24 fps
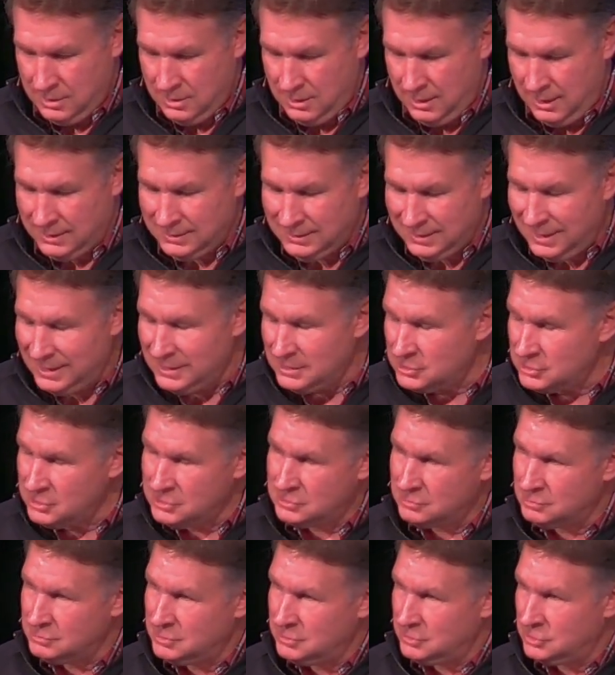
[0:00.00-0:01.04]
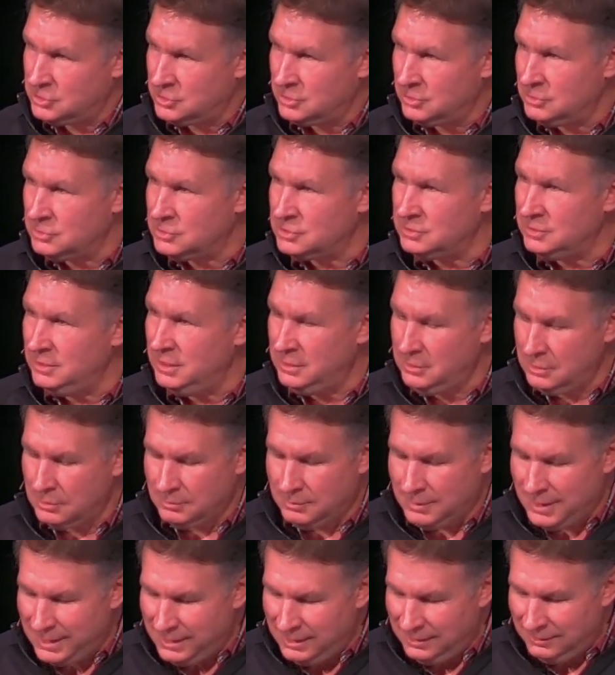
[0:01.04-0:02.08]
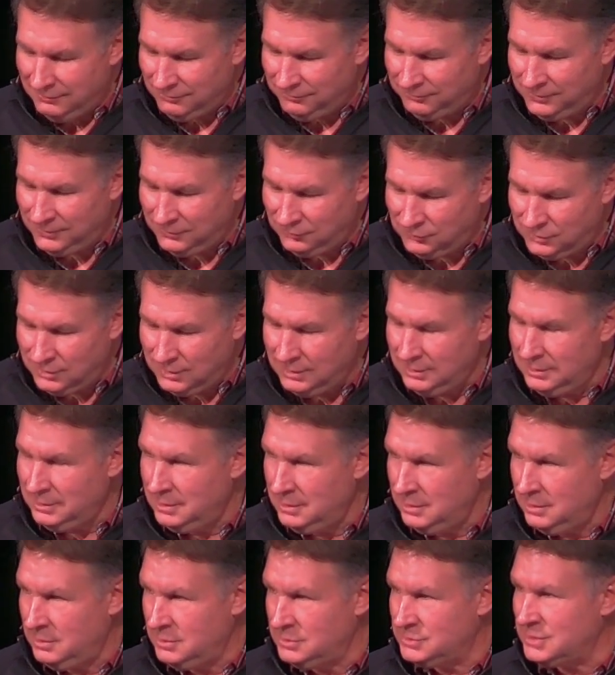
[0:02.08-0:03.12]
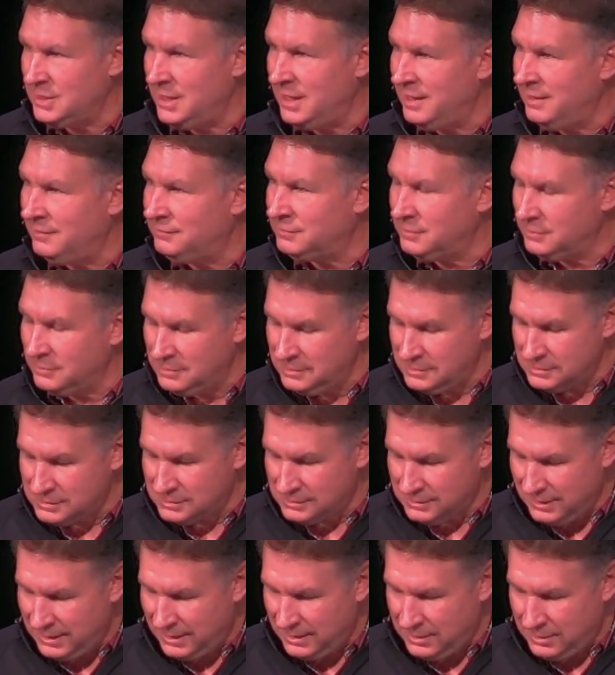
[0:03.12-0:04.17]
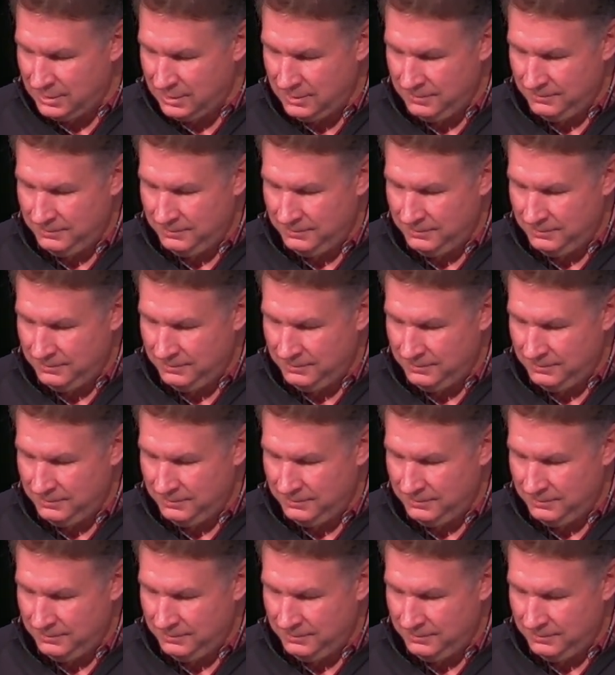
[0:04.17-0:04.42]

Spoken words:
Ignatius was a church leader writing 50 years after this letter.